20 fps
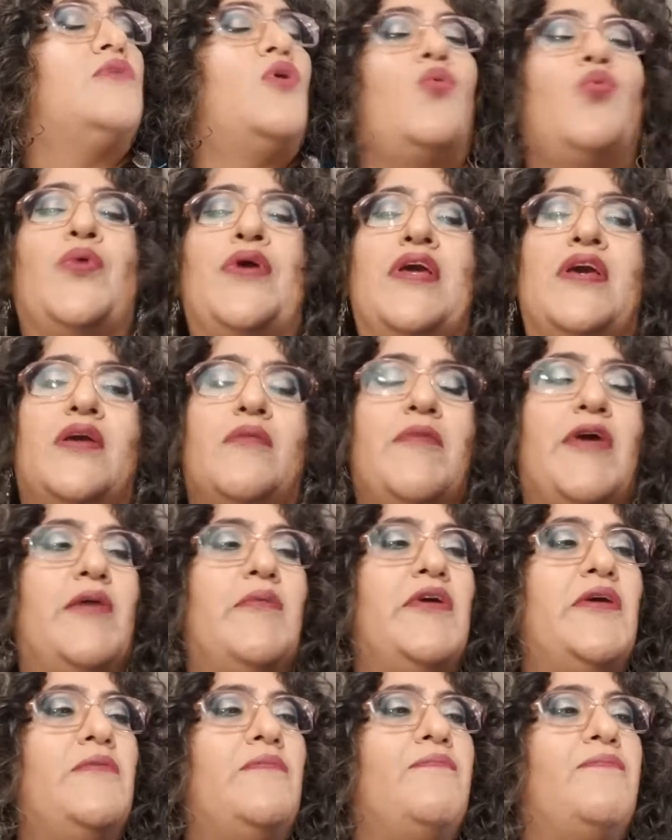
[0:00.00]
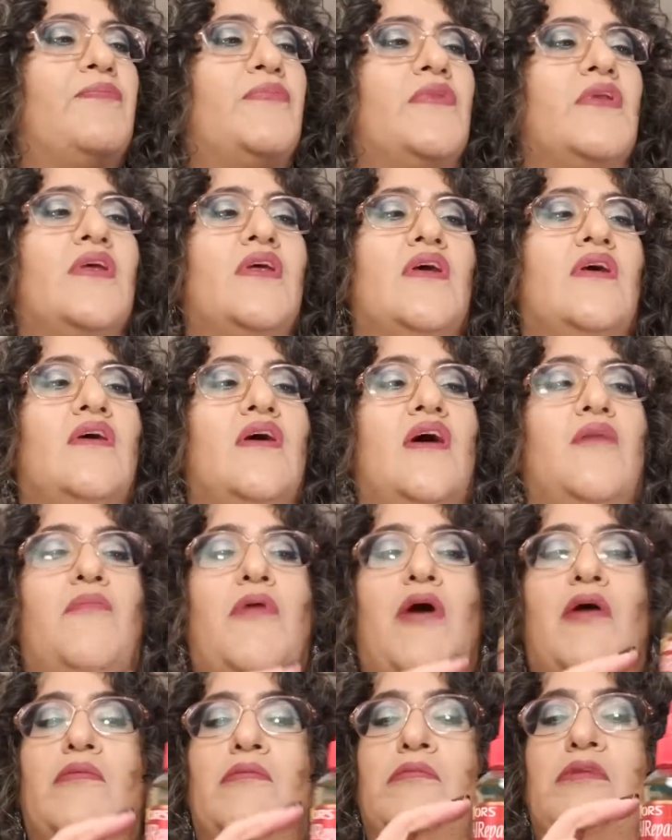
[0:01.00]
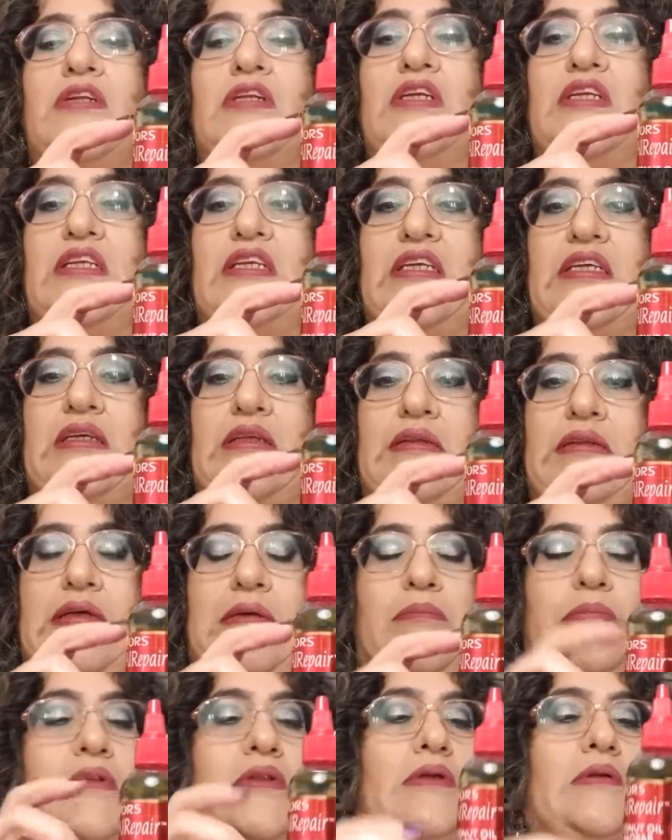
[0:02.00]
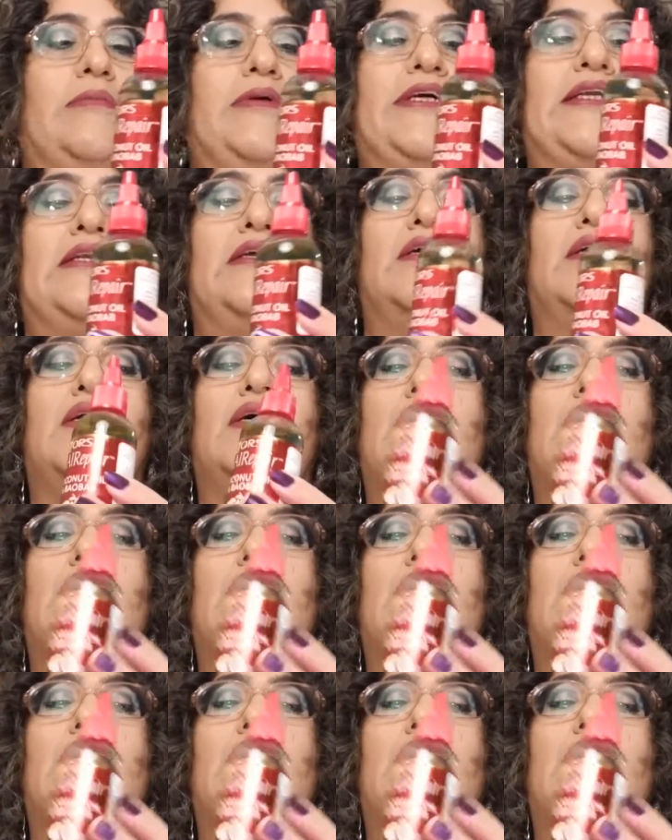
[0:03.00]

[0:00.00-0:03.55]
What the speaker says: a week, maybe. I probably need to ease up a little bit.